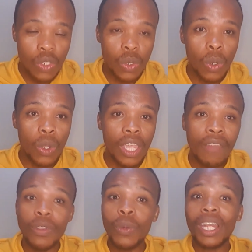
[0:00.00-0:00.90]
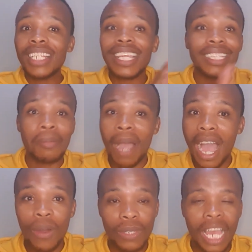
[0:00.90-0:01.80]
So if you want to check them
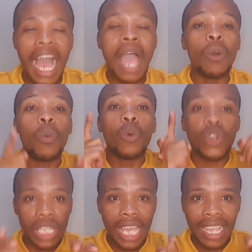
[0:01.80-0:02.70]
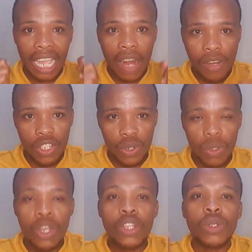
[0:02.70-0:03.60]
out, I would encourage
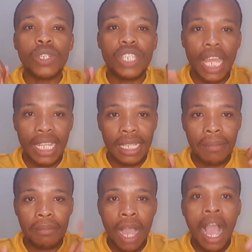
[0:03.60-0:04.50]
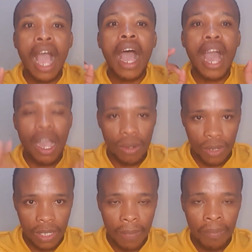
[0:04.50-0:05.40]
you to check them
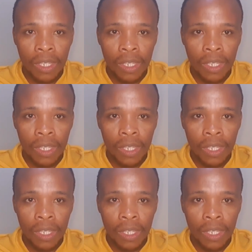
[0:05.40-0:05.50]
out.